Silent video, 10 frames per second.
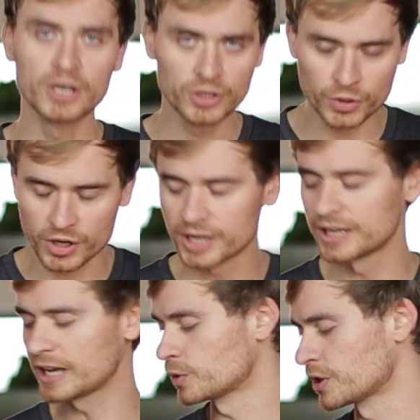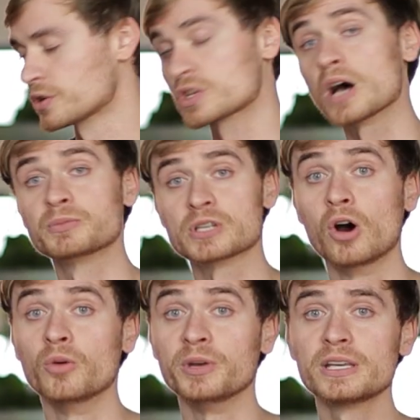you can connect one of those up to
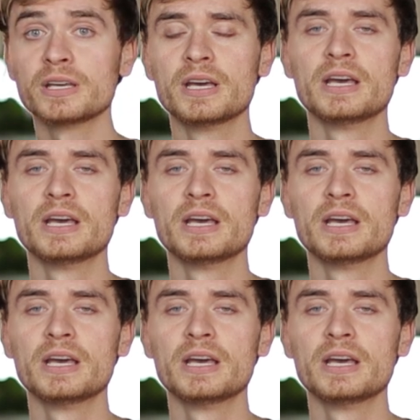Homey,